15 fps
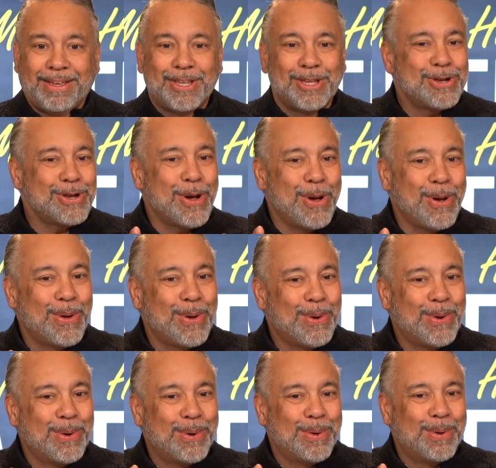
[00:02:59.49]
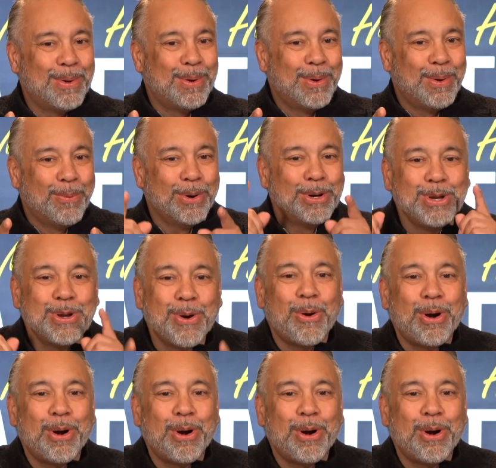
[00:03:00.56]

You know, when you're